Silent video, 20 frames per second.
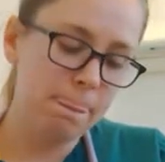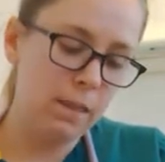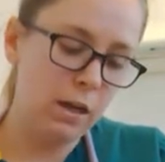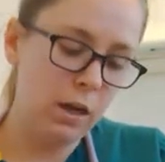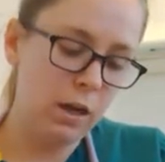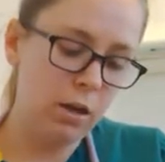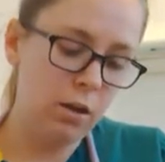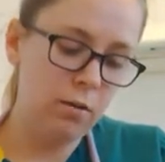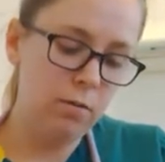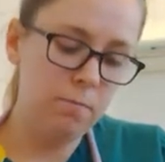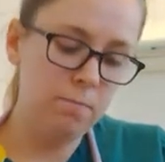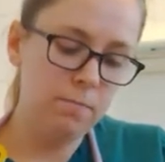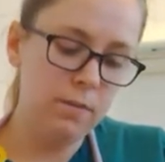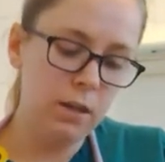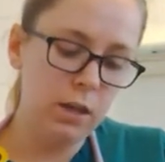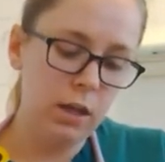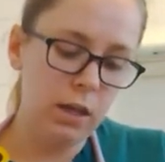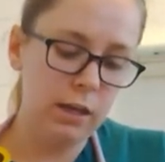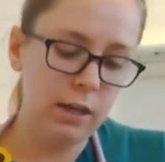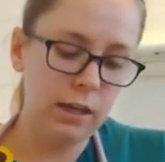
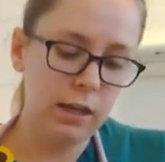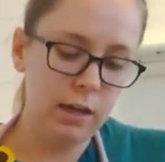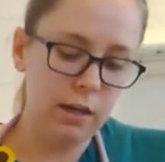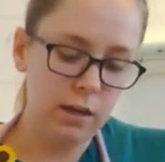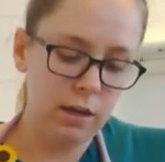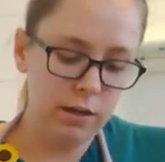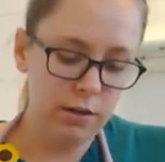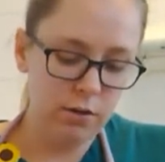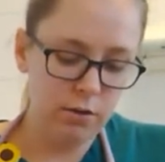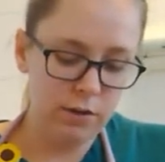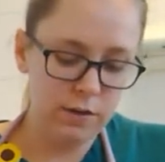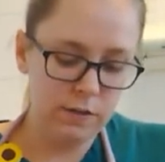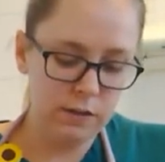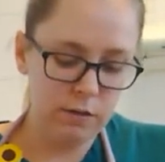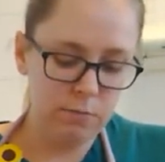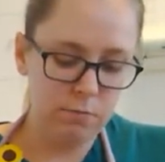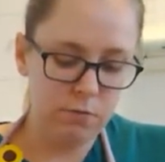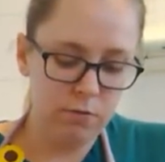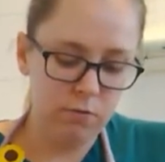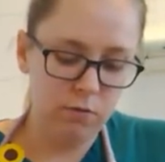Again, I know I
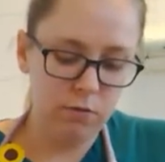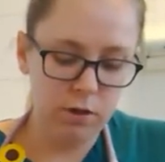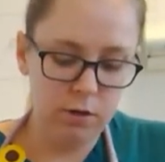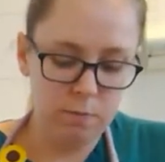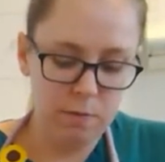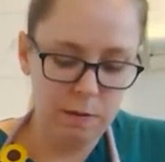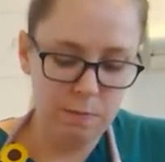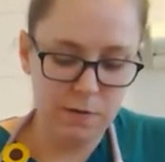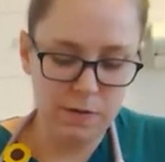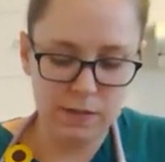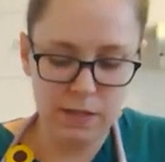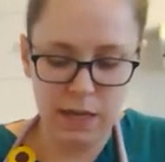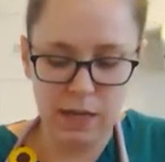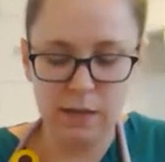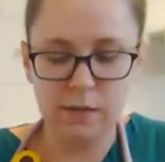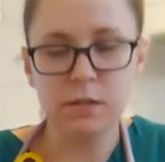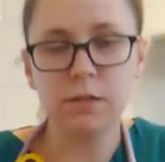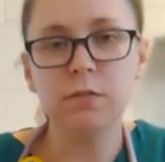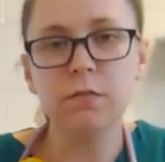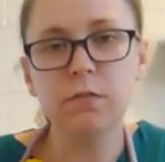said before baby's
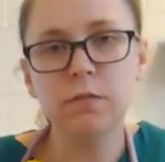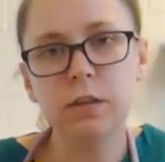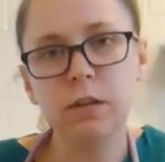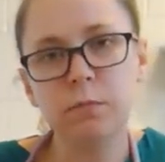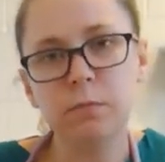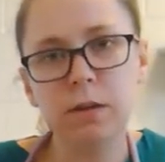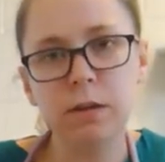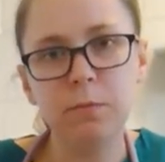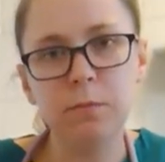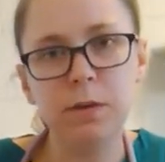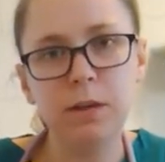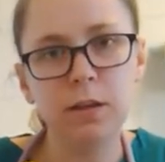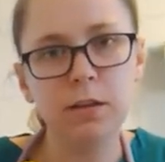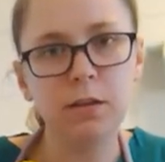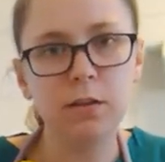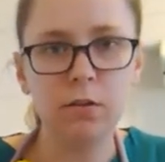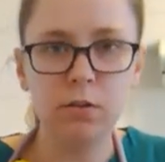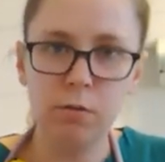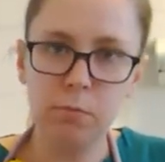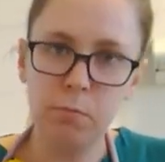hands and feet may be a
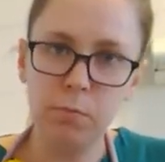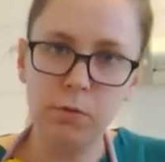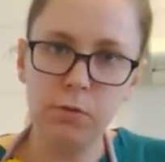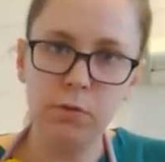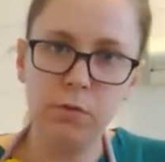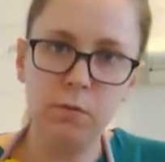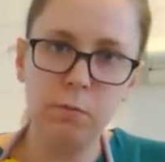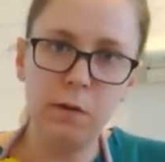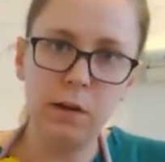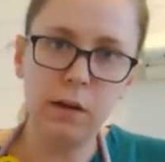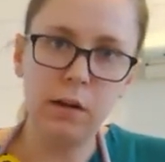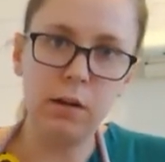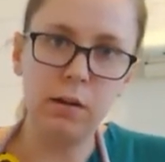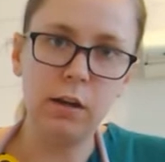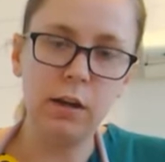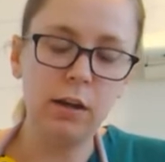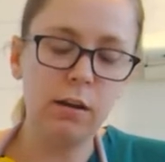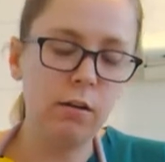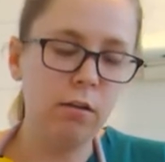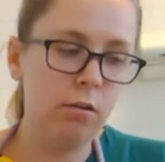little blue depending on
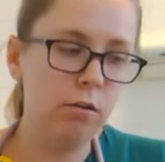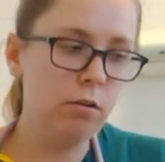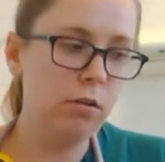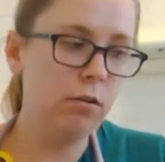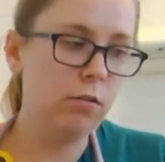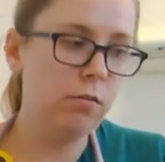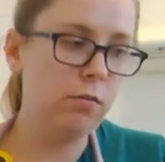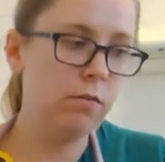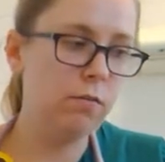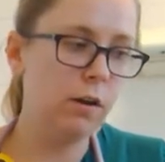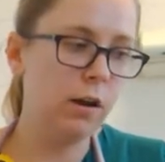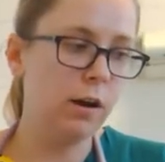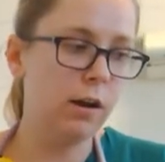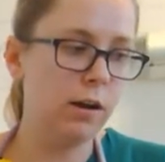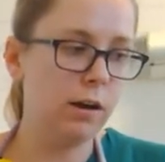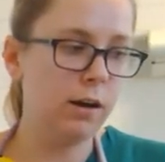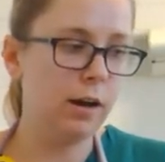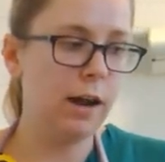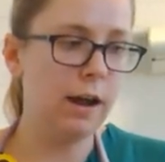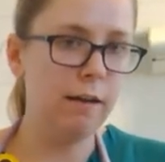how
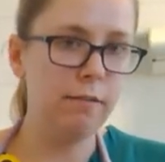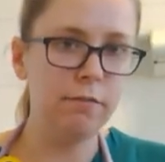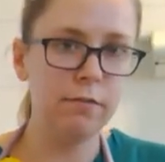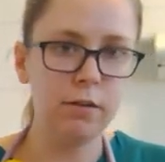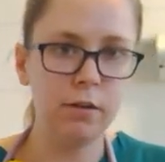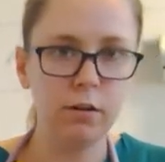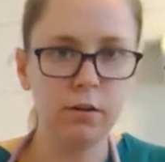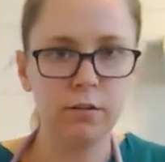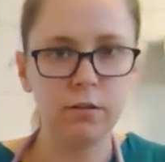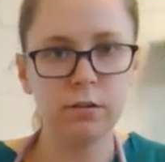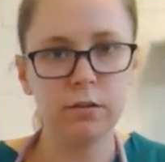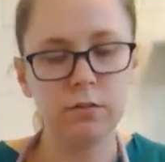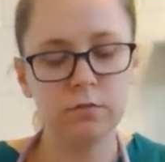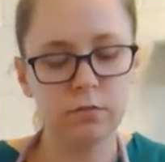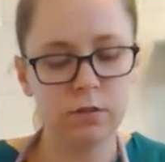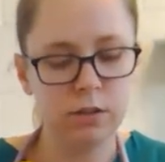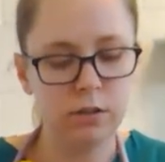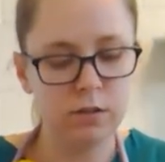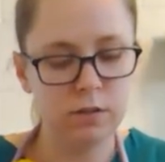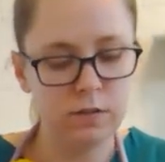far after
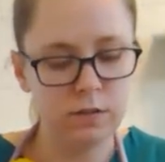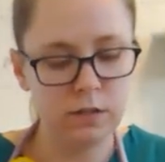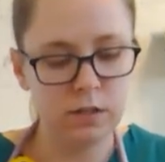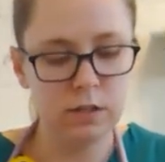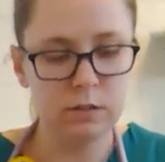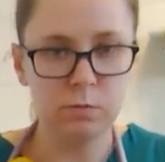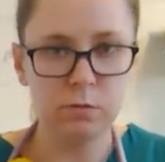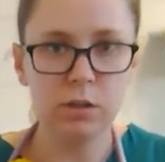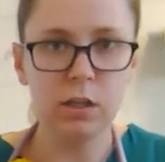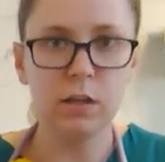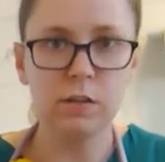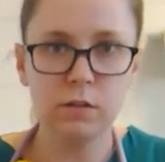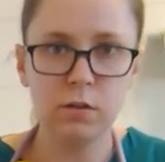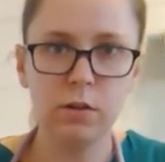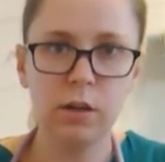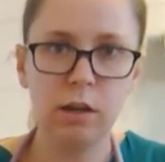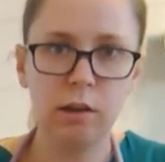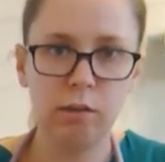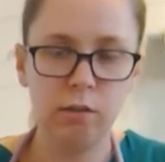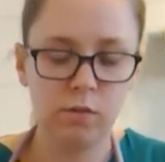delivery this is, but that's
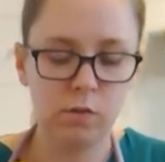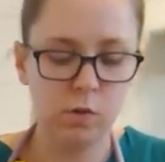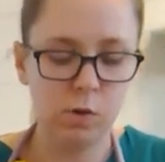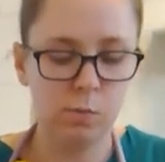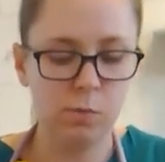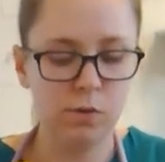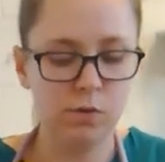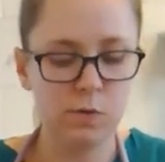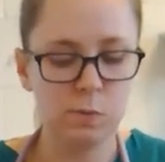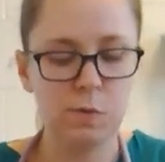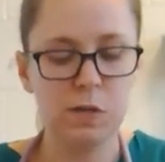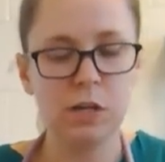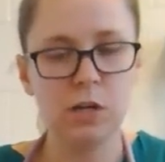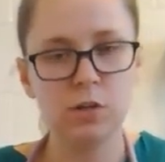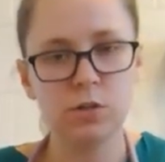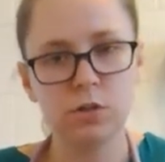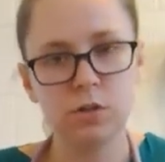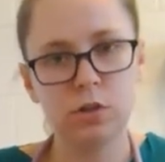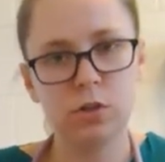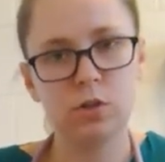okay, that's normal. Just
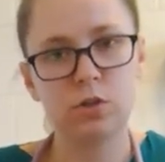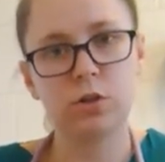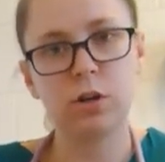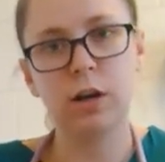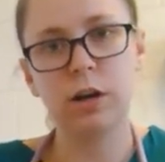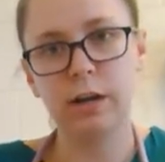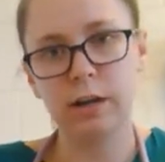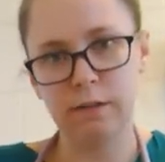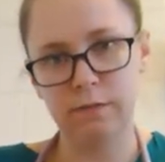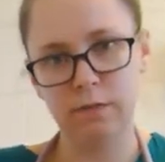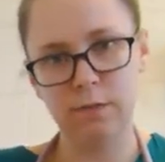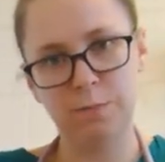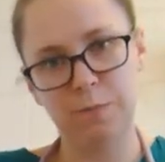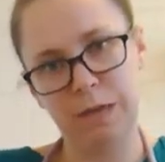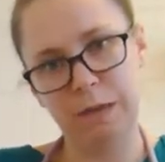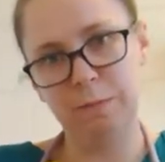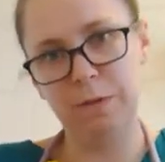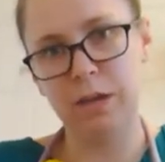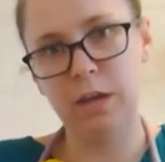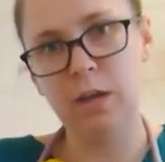making sure the trunk of the
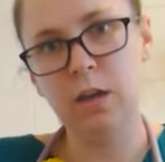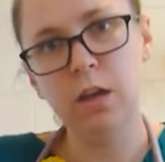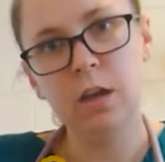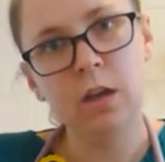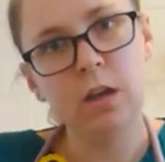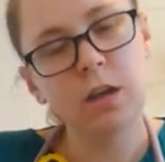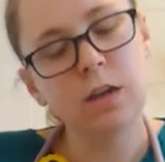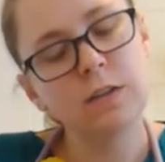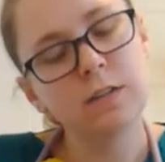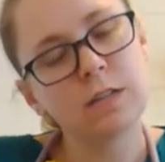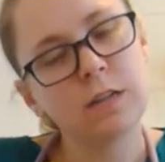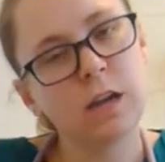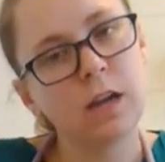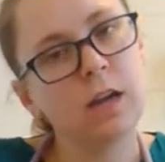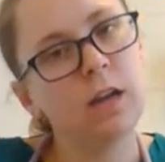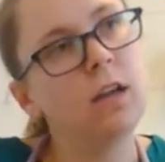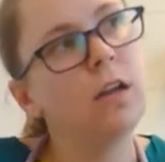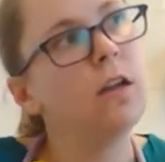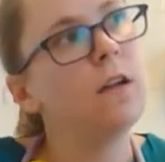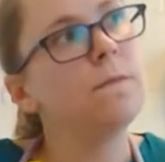baby is
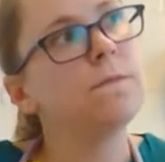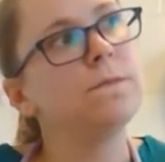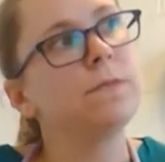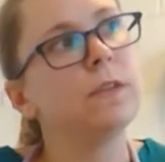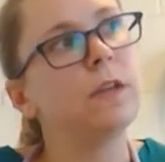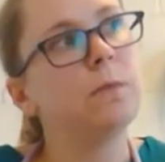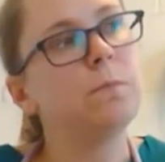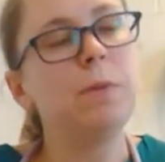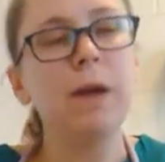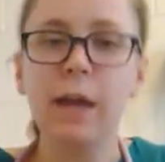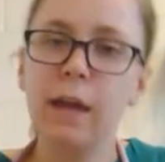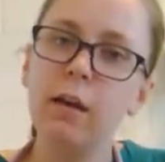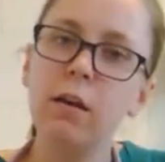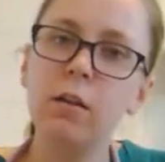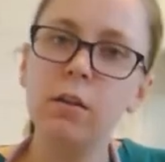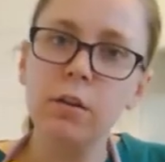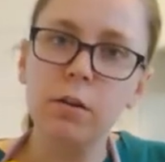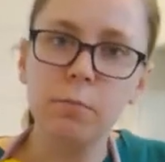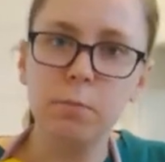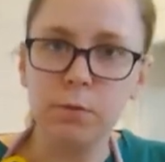not
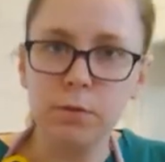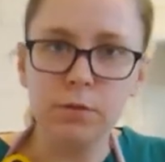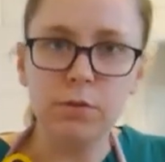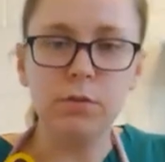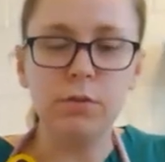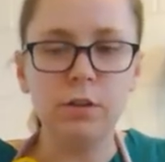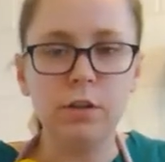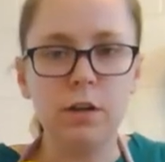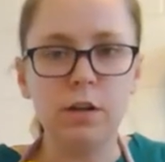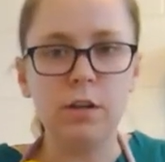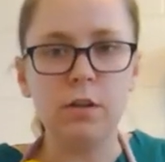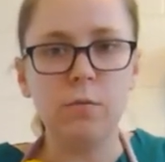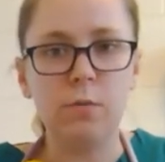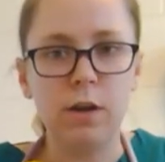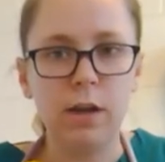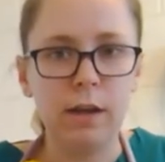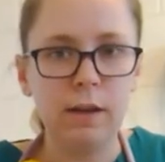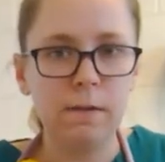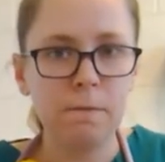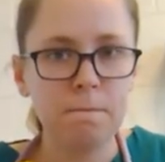pale or blue in any
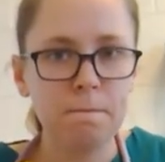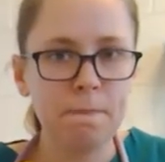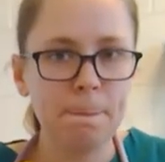way.